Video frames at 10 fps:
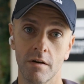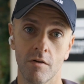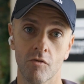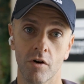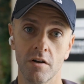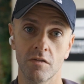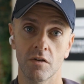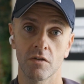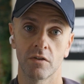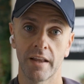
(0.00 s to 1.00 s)
right?
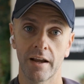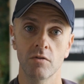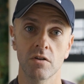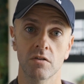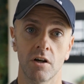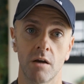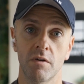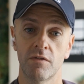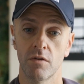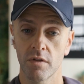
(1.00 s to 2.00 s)
Now is the time
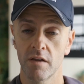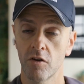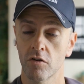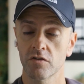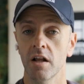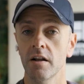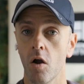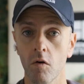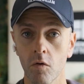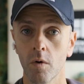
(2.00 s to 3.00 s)
if you if you're slightly
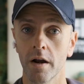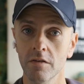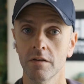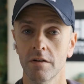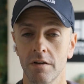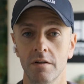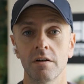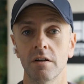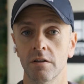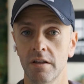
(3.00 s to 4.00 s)
overweight
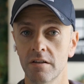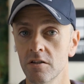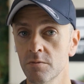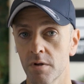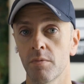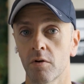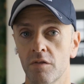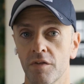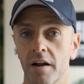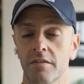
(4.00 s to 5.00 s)
and you need to lose a bit of body
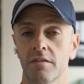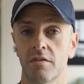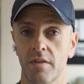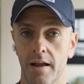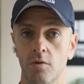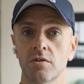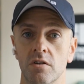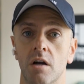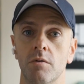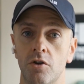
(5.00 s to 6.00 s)
fat, now is the
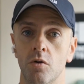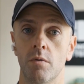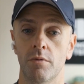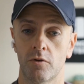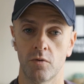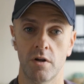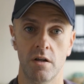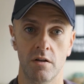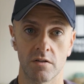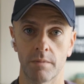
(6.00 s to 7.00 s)
time to do it
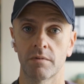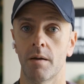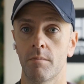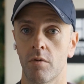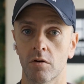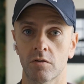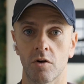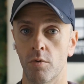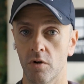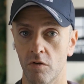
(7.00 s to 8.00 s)
between September,
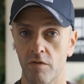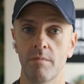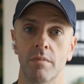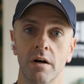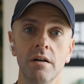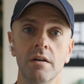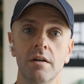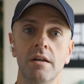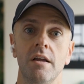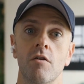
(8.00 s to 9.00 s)
October, November,
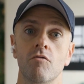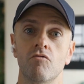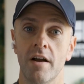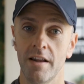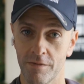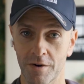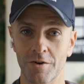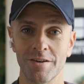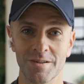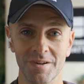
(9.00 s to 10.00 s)
ready for
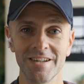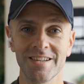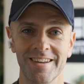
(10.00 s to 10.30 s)
Christmas.